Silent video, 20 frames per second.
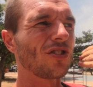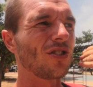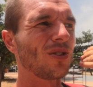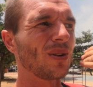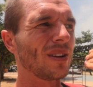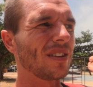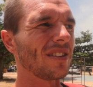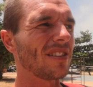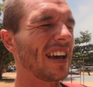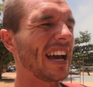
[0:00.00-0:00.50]

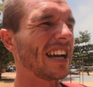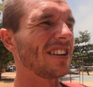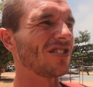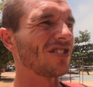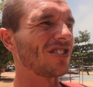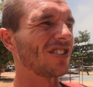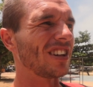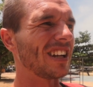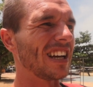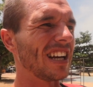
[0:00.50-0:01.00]
to
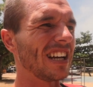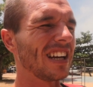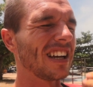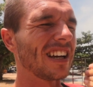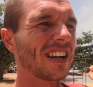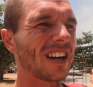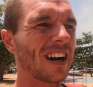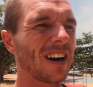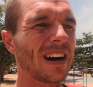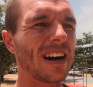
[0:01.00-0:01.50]
intentionally
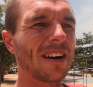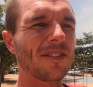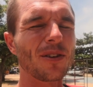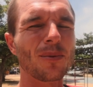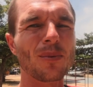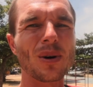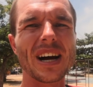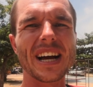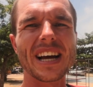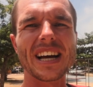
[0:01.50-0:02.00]
go out of the
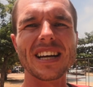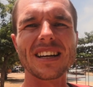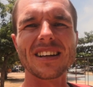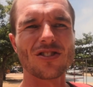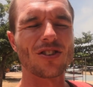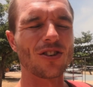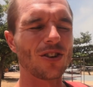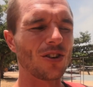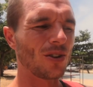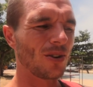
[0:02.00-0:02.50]
way
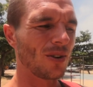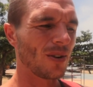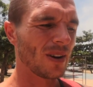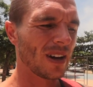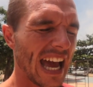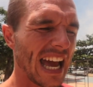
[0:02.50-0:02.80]
to